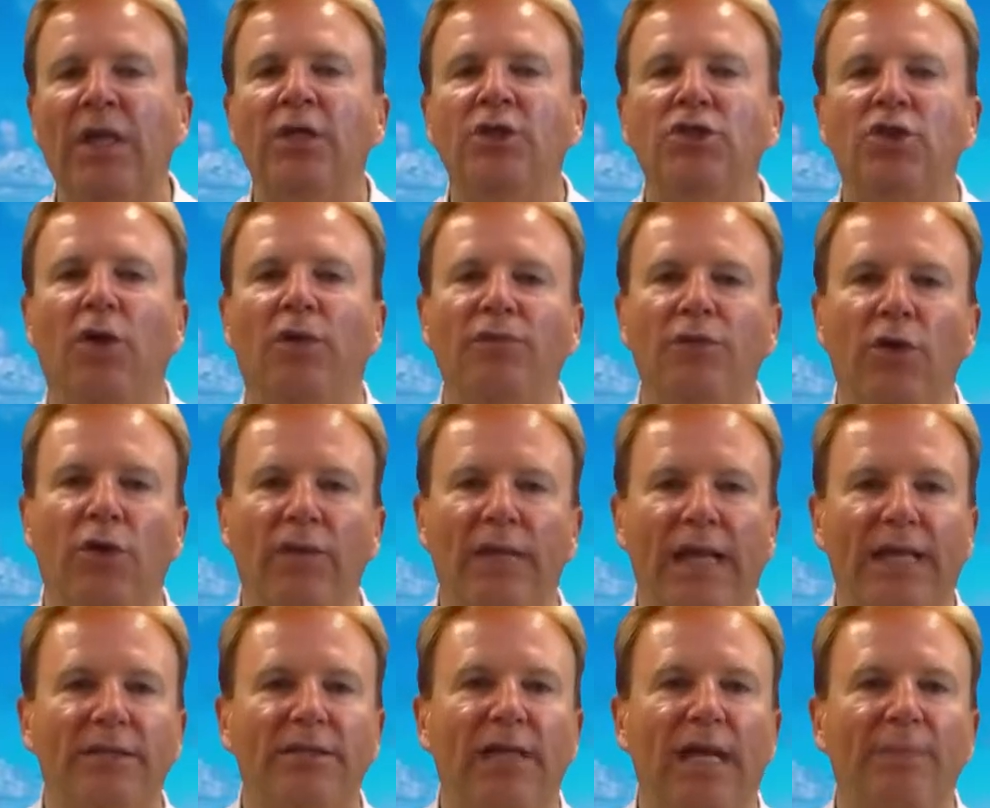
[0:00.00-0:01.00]
So if you're
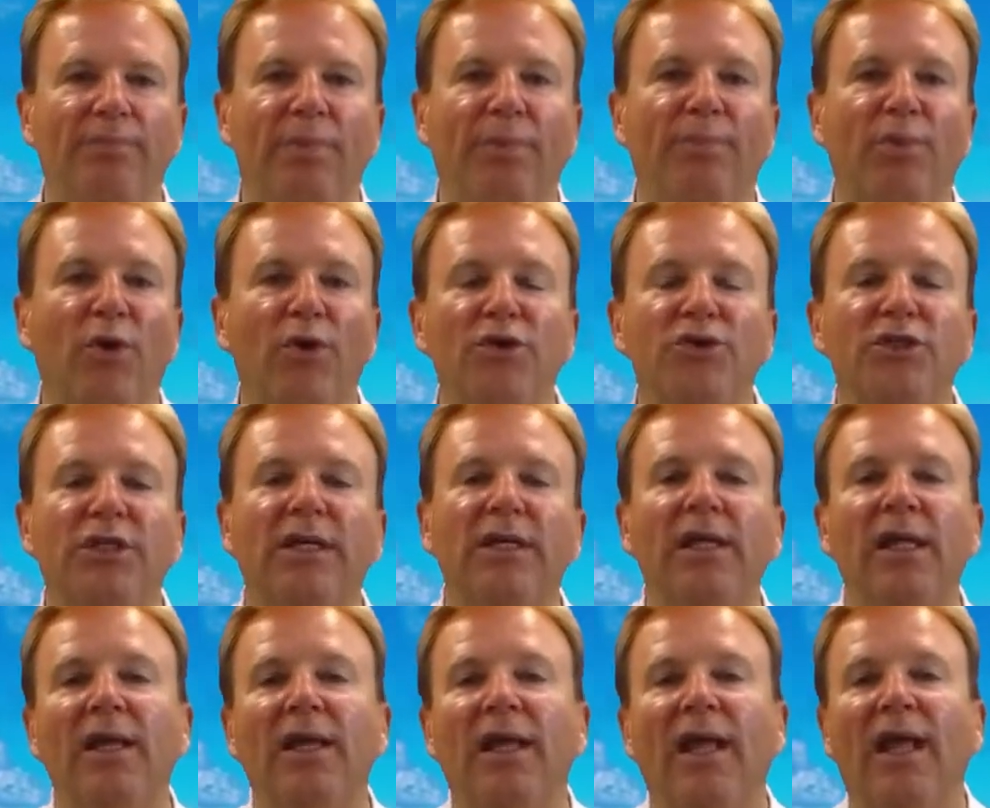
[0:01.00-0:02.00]
that type of
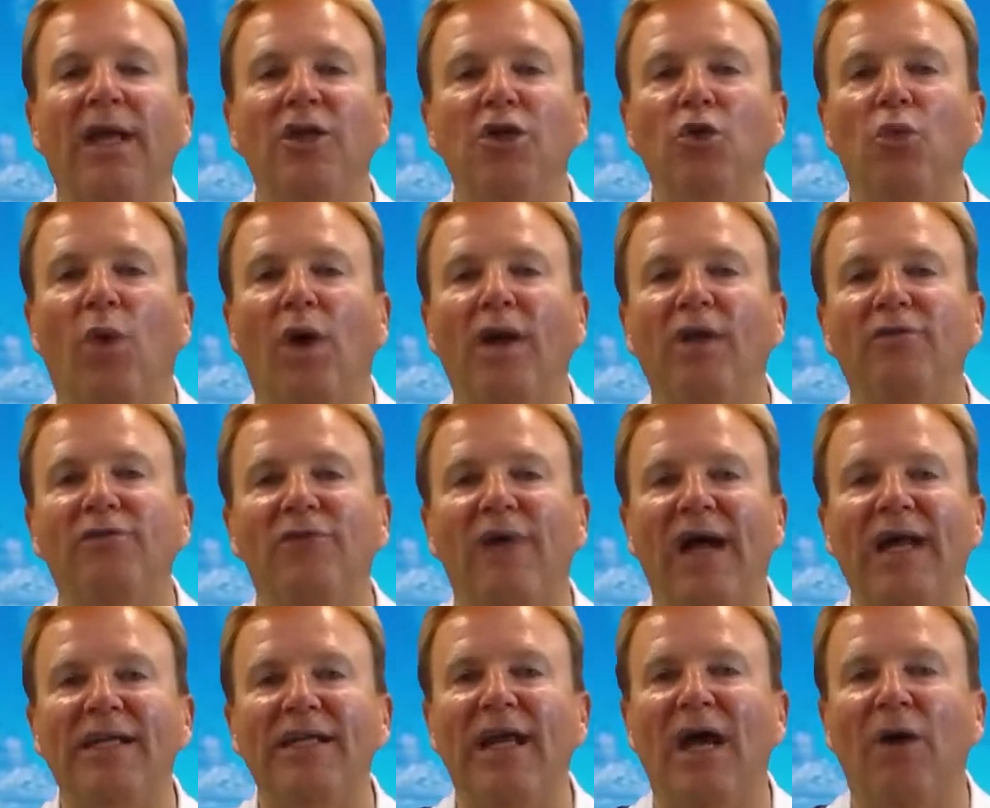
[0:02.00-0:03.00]
person and you want to
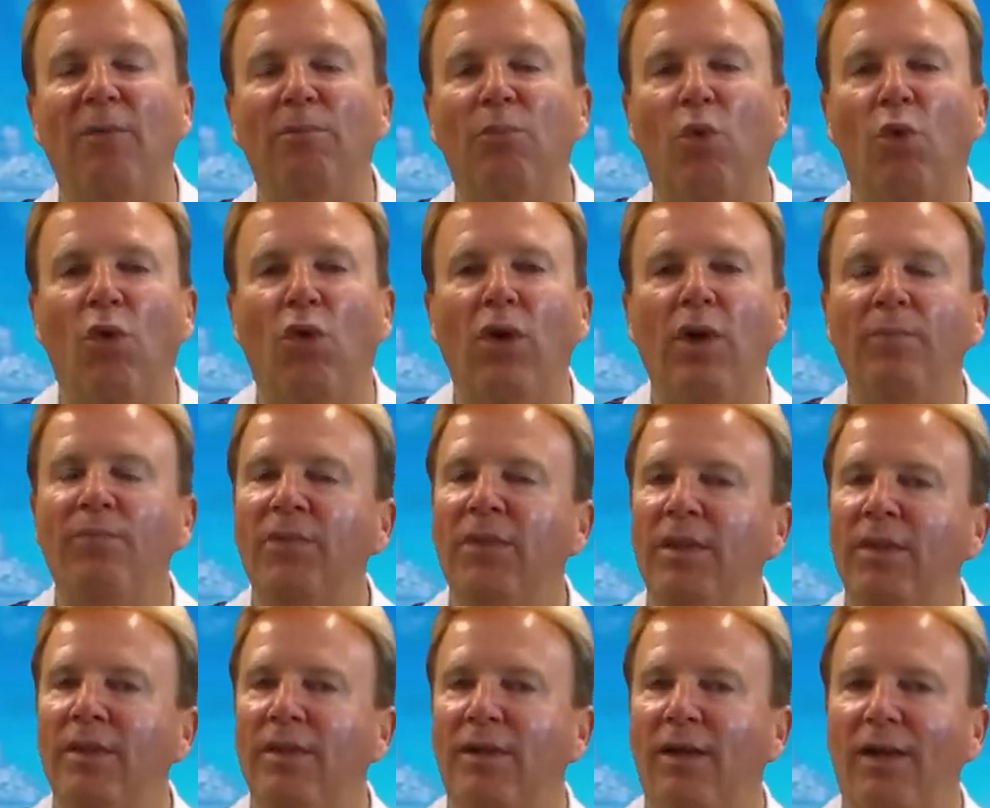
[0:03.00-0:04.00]
find out more,
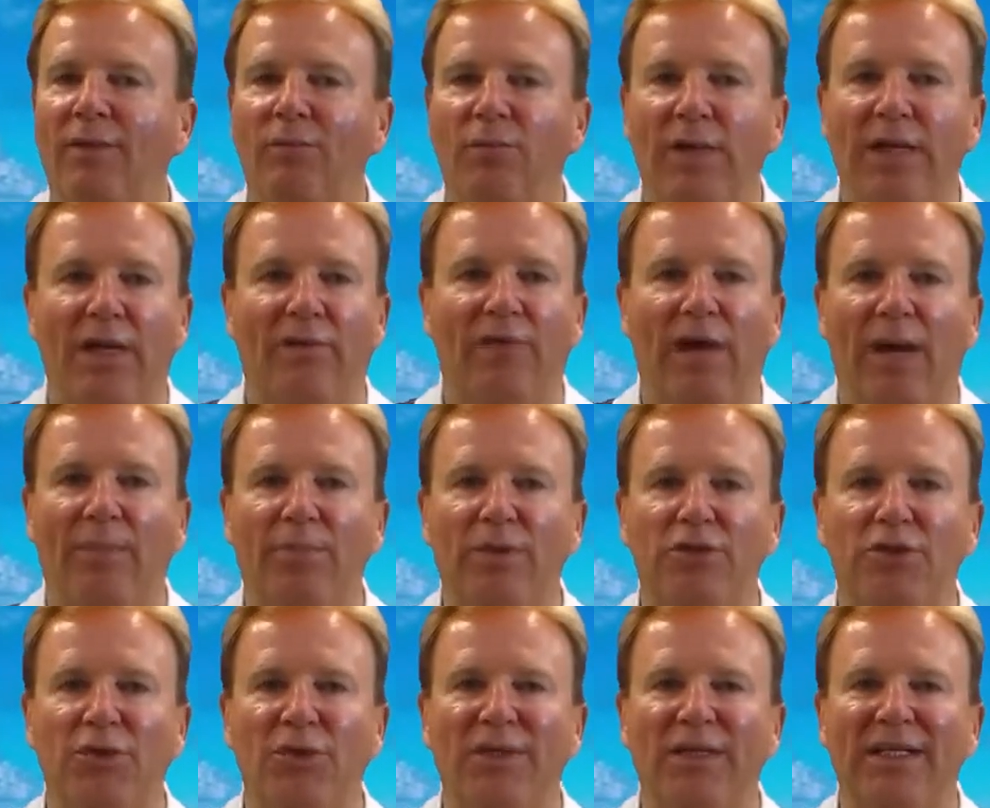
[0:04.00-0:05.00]
we have
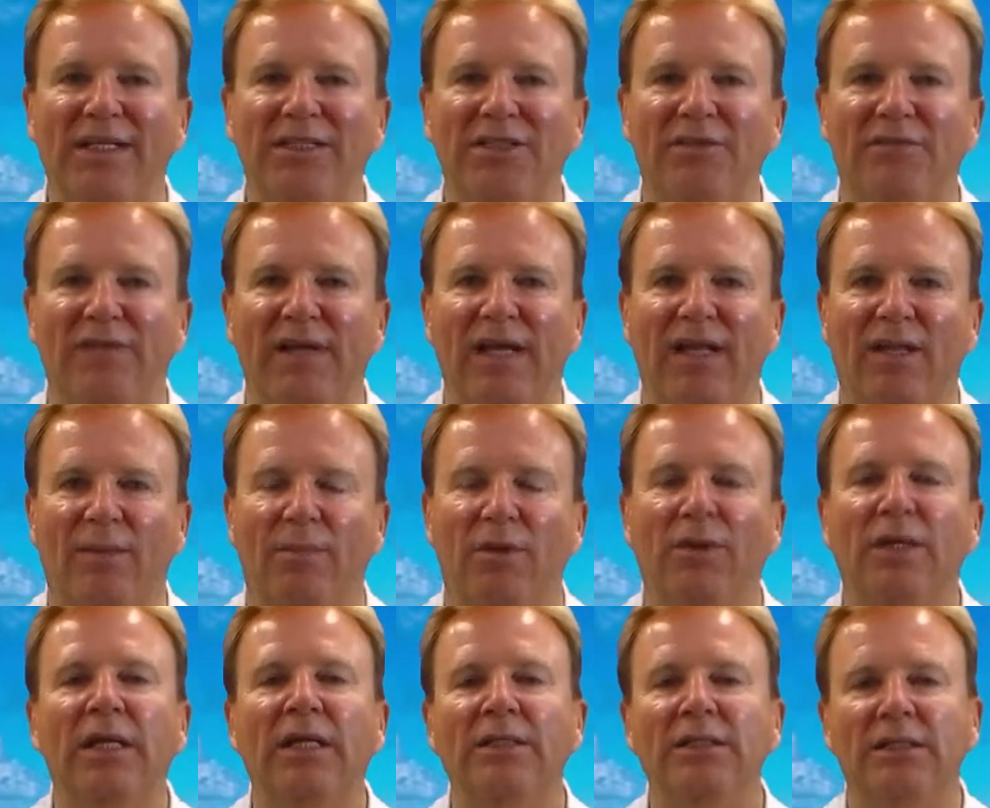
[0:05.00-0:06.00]
opportunities available.